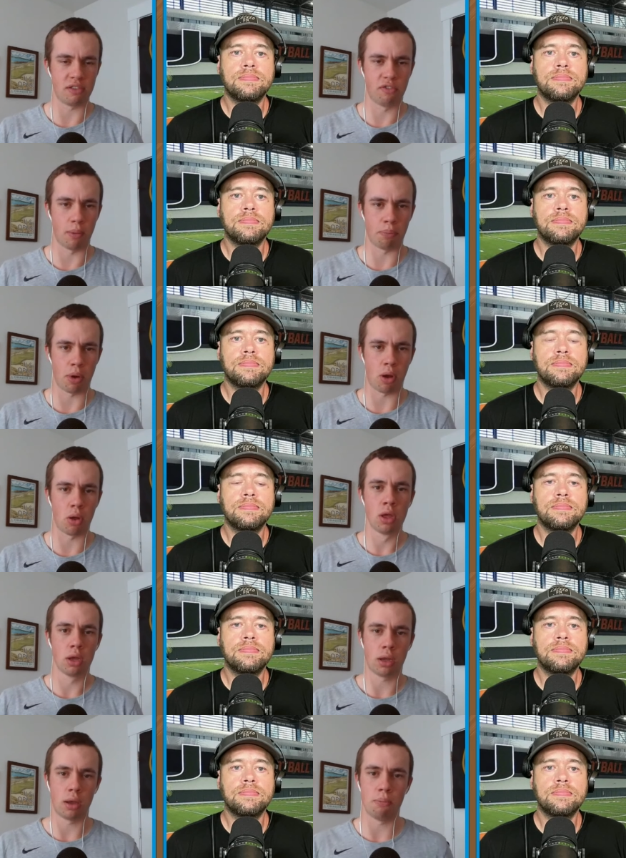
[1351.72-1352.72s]
Speaker 1: football
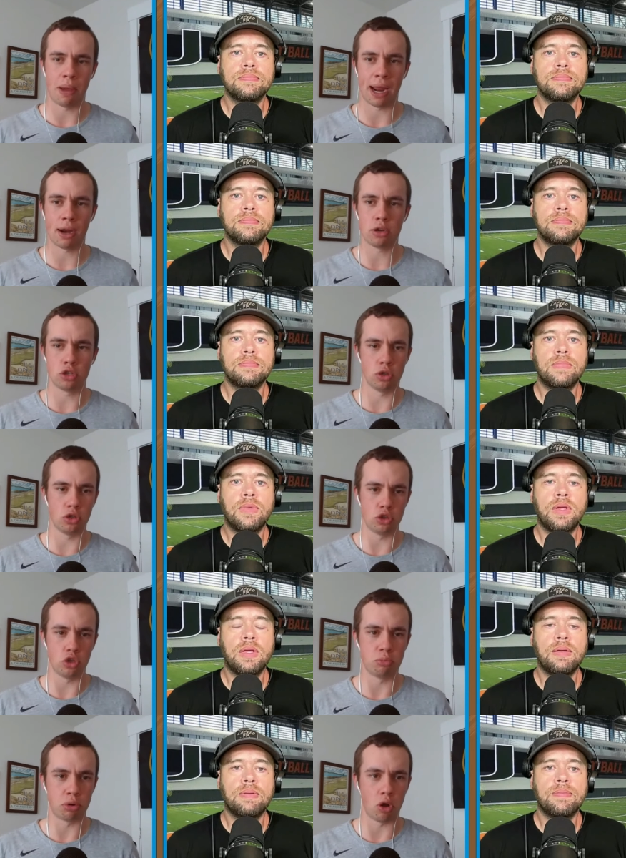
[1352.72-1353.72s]
compared to the
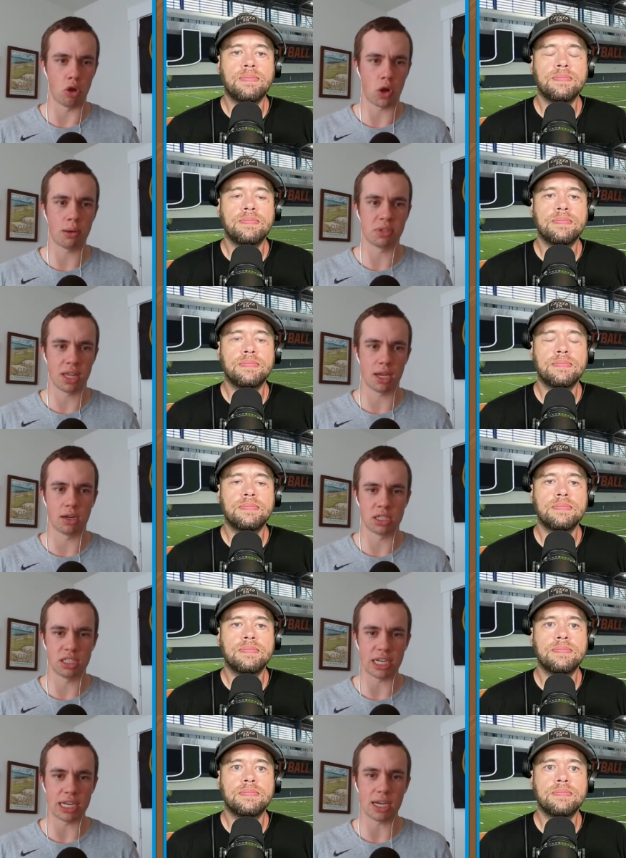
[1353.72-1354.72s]
two programs that are
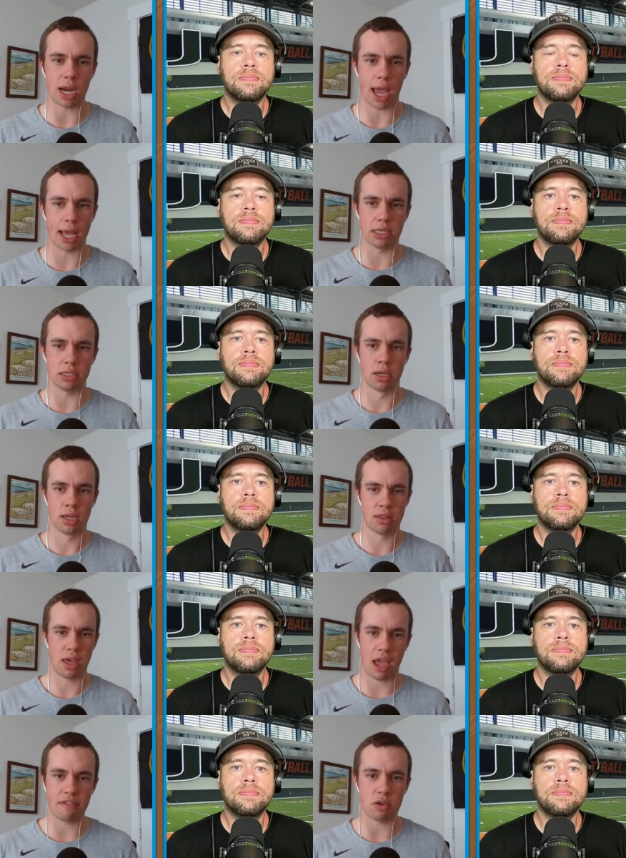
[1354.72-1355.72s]
seen as
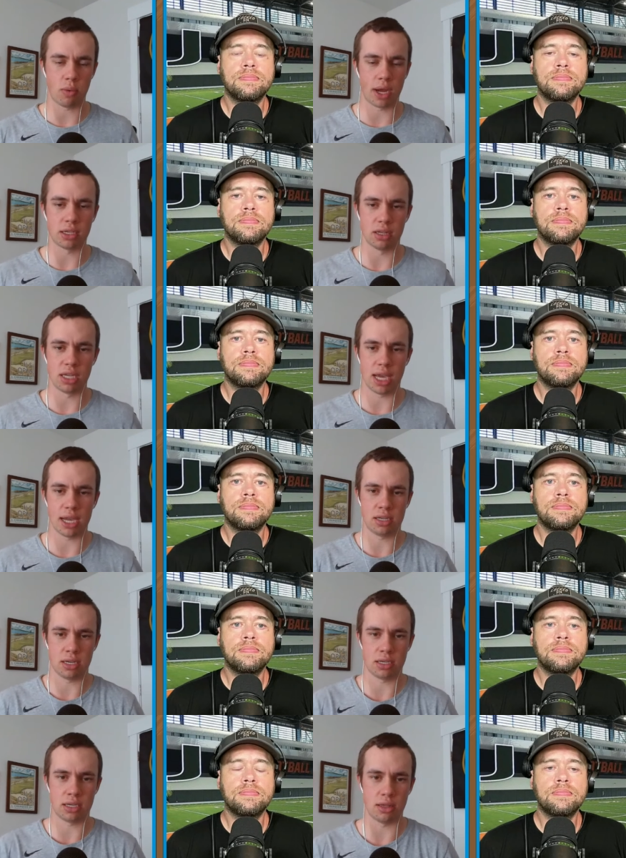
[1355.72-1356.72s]
the heavyweights in the
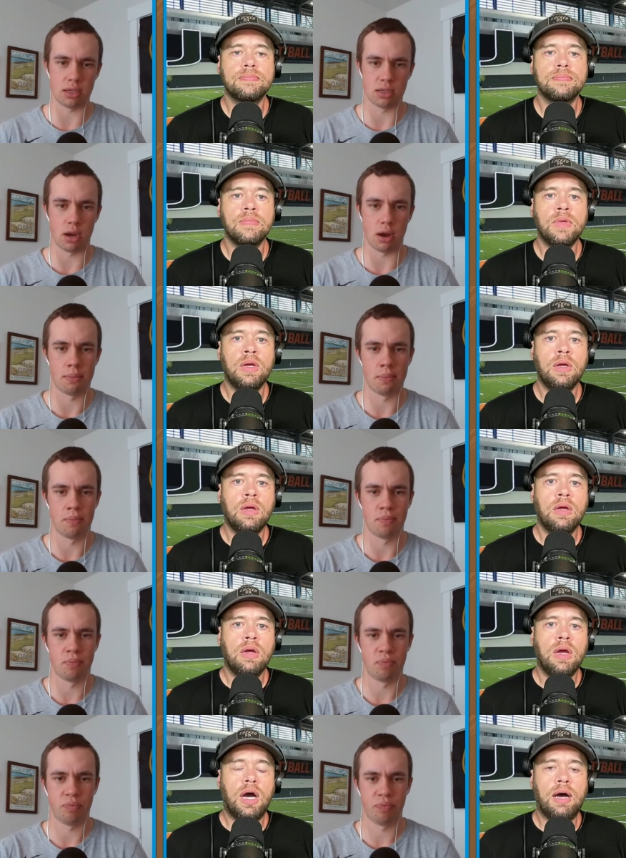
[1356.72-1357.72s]
ACC this year?
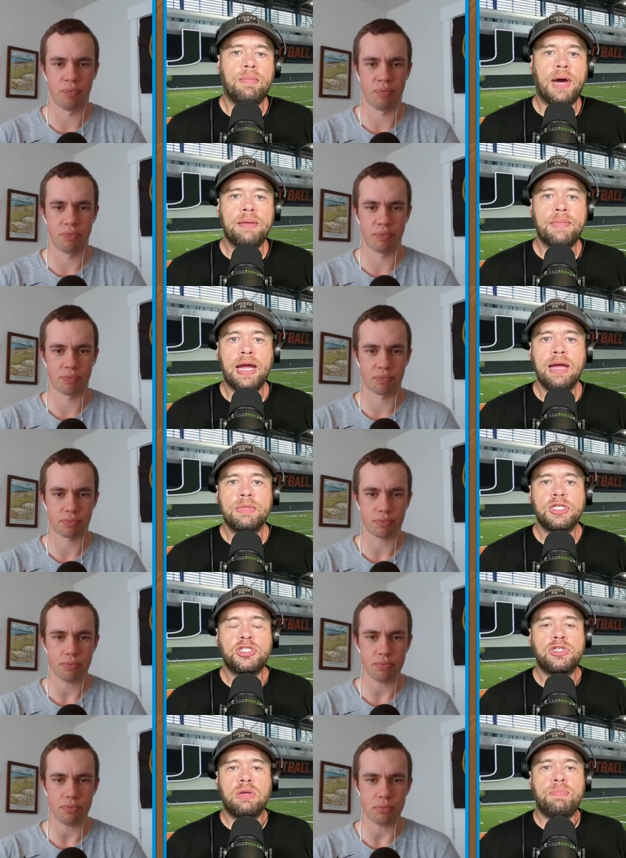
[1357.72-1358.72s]
Speaker 2: uh, my, Miami
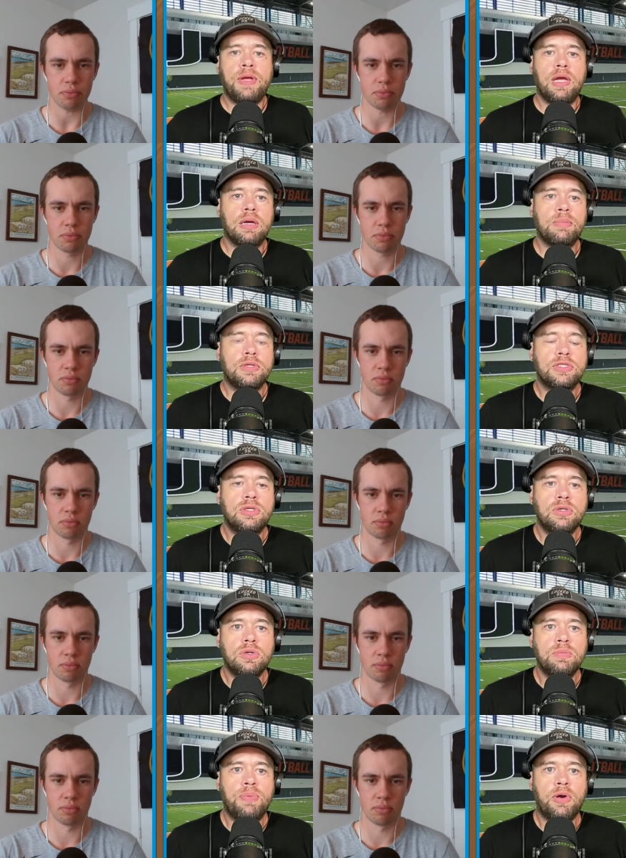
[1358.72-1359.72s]
should be able
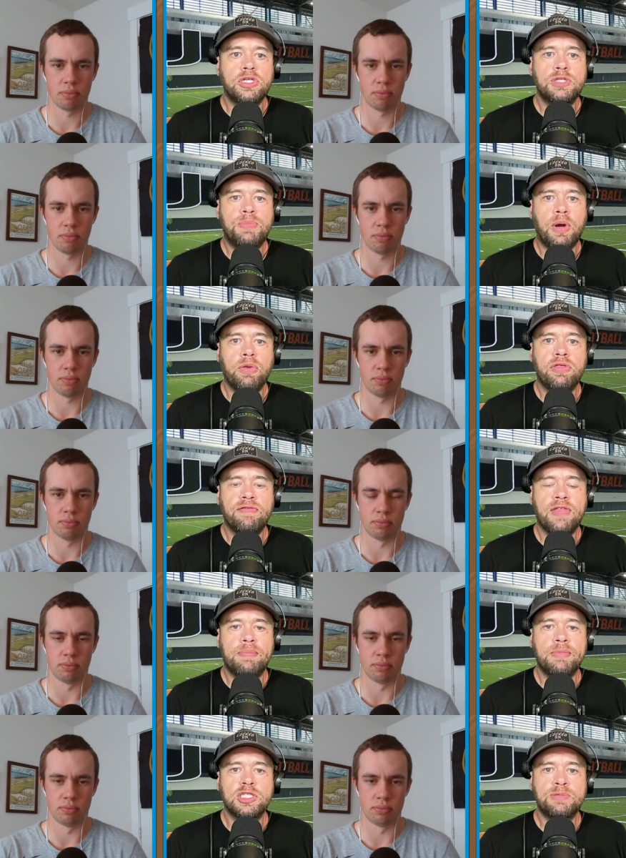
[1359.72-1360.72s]
to push both of
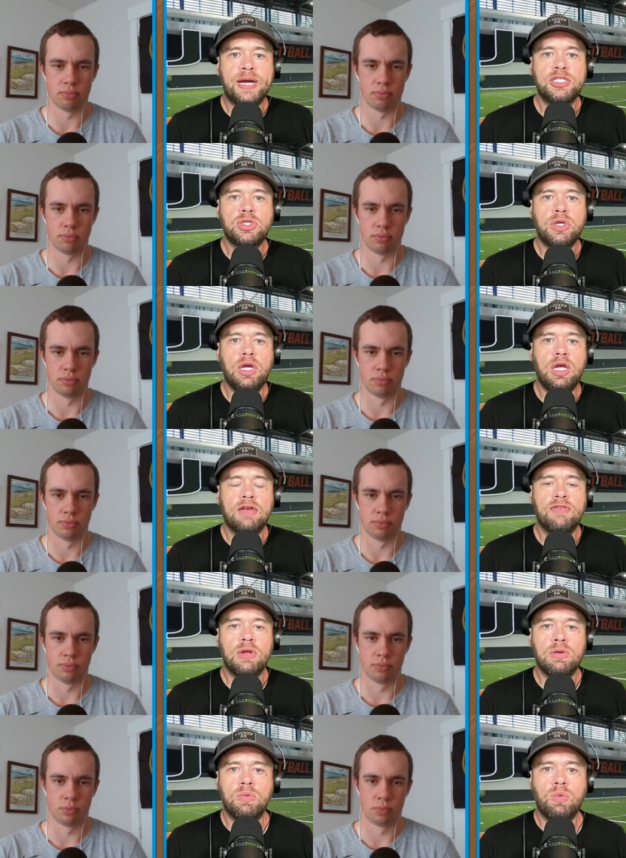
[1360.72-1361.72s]
them, especially
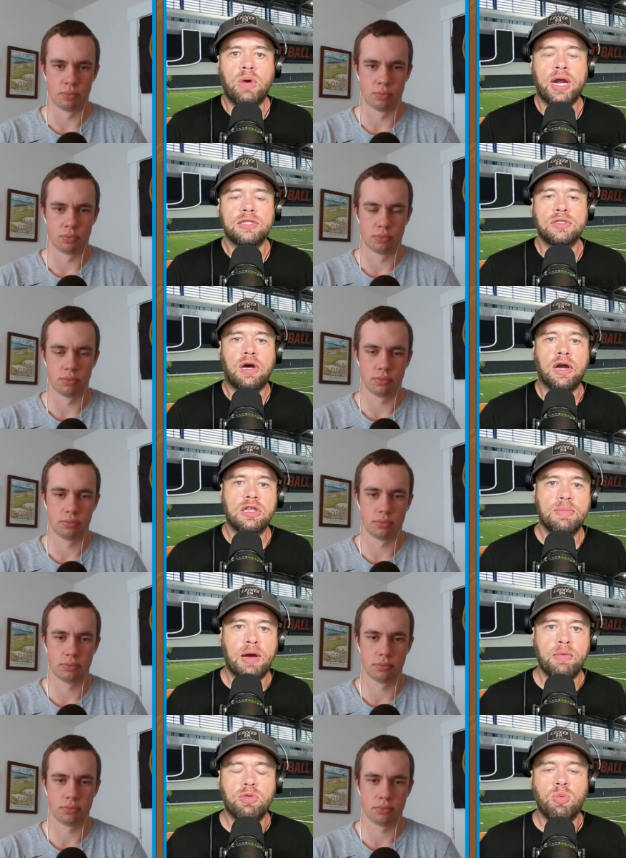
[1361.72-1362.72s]
given what I talked
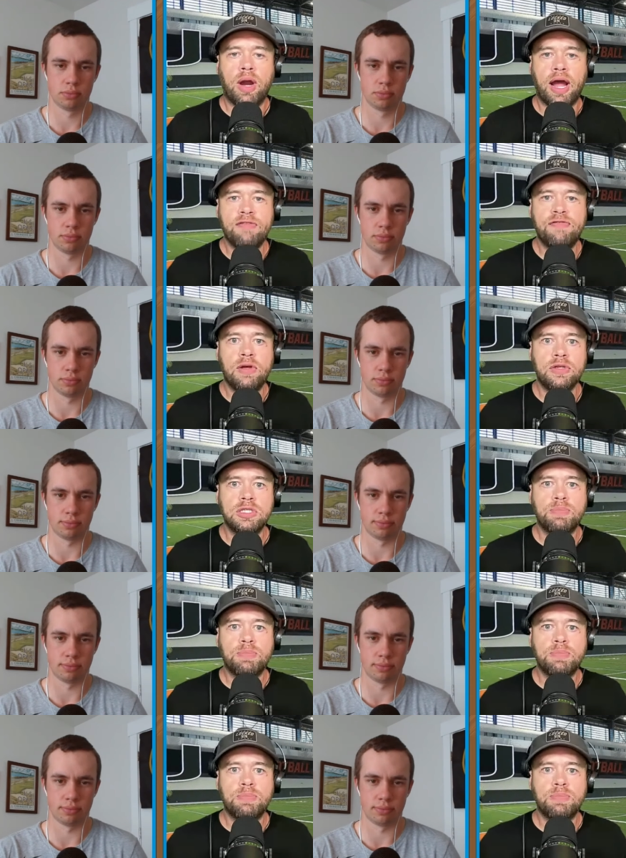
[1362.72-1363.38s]
about with what I feel is a